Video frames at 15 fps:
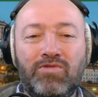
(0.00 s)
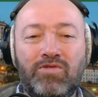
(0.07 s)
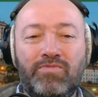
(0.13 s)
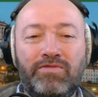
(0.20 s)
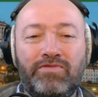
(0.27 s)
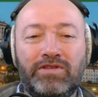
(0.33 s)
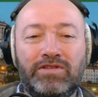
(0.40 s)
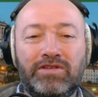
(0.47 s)
will
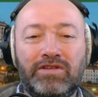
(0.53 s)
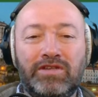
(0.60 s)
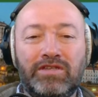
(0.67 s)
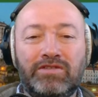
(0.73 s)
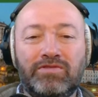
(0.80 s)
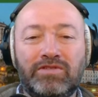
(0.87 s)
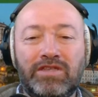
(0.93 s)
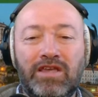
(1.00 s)
be returning
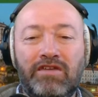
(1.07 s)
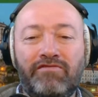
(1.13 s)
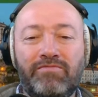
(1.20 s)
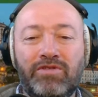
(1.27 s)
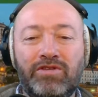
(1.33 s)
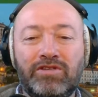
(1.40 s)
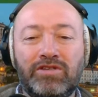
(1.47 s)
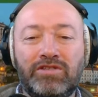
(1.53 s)
to a state of
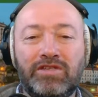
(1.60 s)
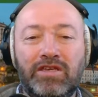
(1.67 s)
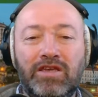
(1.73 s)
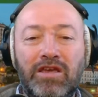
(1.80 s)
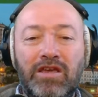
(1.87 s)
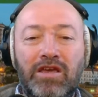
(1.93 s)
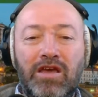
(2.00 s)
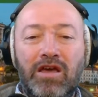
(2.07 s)
emergency.
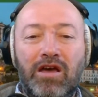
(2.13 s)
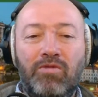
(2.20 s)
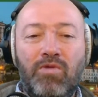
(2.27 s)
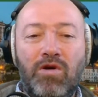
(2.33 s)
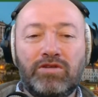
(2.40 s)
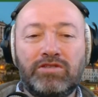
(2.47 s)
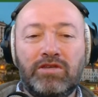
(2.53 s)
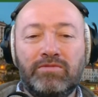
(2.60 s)

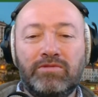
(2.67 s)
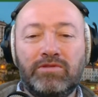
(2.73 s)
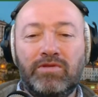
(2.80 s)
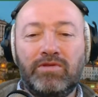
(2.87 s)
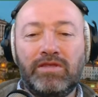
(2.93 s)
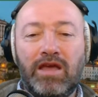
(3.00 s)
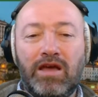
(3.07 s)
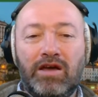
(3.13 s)
Whilst I'm
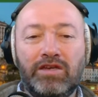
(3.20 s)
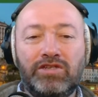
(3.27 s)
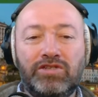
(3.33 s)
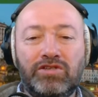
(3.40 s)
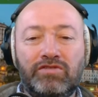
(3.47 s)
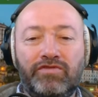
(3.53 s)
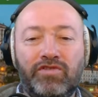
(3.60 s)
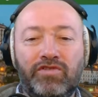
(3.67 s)
doing that, I
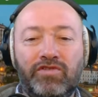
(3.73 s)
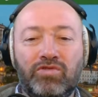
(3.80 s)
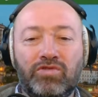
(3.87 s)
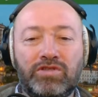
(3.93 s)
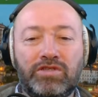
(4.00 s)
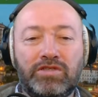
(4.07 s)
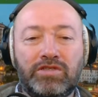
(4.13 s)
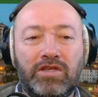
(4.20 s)
should, of
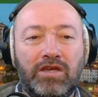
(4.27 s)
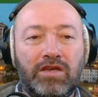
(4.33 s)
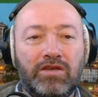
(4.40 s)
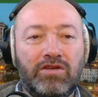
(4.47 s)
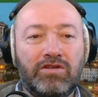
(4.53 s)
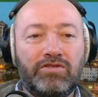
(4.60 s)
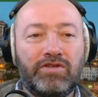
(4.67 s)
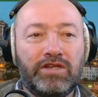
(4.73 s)
course,
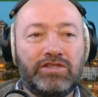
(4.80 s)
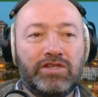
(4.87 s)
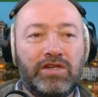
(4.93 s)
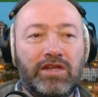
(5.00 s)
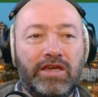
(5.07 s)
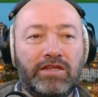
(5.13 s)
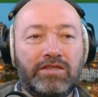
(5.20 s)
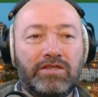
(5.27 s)

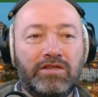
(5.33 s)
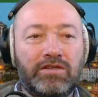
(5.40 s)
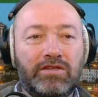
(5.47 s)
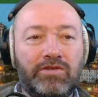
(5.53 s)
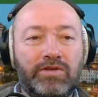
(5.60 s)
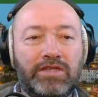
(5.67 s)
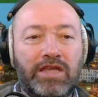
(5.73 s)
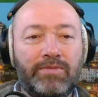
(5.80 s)
congratulate
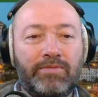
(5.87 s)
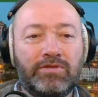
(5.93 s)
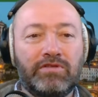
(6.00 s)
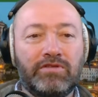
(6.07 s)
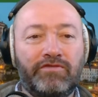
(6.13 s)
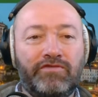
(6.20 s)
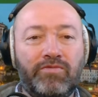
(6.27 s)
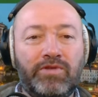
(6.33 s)
Lewis
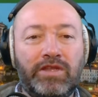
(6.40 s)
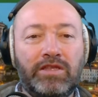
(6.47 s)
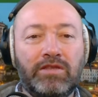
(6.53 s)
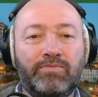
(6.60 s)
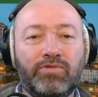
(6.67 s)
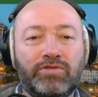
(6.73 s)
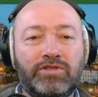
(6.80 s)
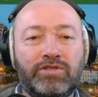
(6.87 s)
Hamilton for winning the
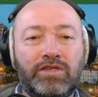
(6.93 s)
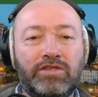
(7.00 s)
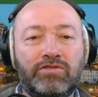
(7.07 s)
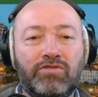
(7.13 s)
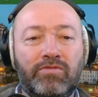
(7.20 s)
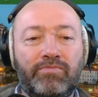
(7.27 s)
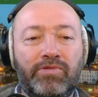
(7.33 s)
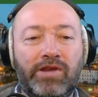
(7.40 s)
Portuguese
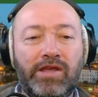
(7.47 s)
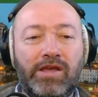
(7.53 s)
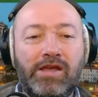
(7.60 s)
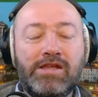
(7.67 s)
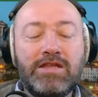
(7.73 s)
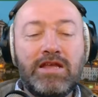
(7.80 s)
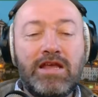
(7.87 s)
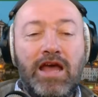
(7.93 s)
Grand Prix.
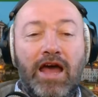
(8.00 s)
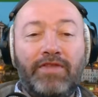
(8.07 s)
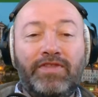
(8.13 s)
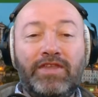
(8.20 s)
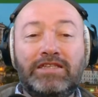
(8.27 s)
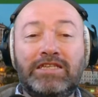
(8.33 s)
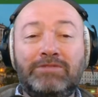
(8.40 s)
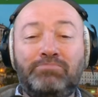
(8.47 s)
And
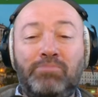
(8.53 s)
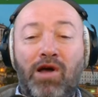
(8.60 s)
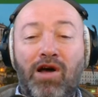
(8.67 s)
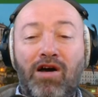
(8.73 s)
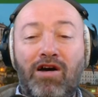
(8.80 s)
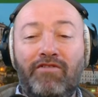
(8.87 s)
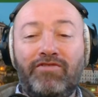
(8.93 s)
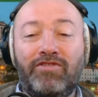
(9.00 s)
this is
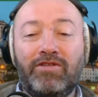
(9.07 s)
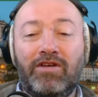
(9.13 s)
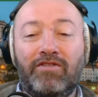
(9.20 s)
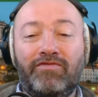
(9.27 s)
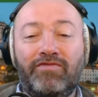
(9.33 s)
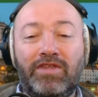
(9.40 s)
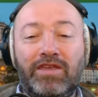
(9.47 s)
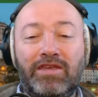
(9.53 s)
part of
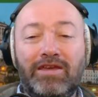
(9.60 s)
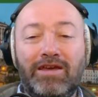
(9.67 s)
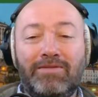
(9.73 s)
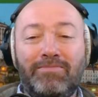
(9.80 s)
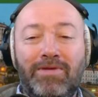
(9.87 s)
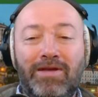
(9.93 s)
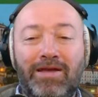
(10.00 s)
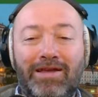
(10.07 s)
the